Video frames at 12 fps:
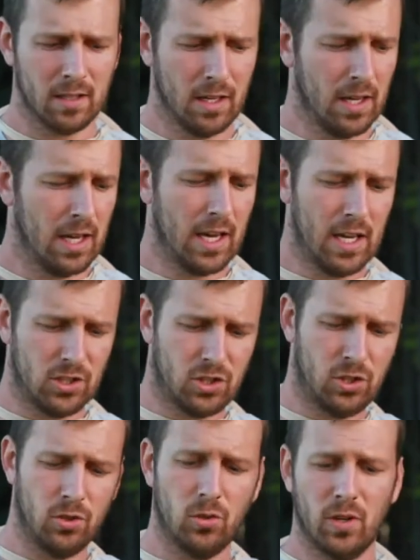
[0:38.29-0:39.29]
And
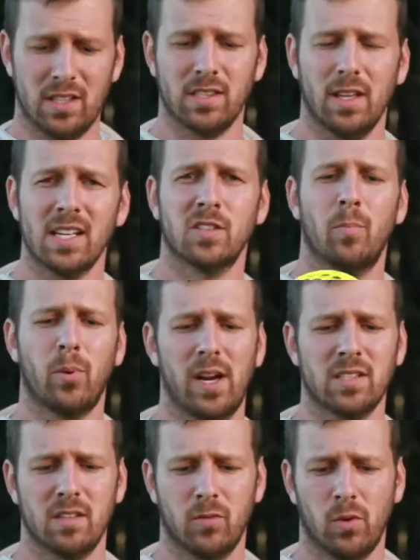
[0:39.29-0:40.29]
two, it's less
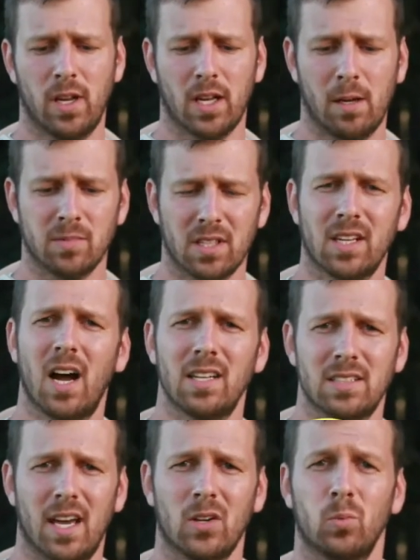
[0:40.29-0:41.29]
abrasive when it comes in
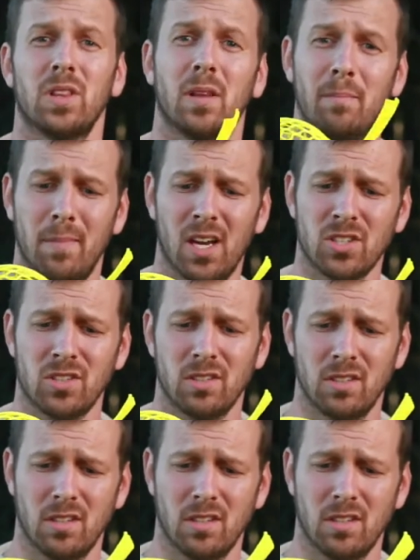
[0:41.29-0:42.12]
contact with the mesh,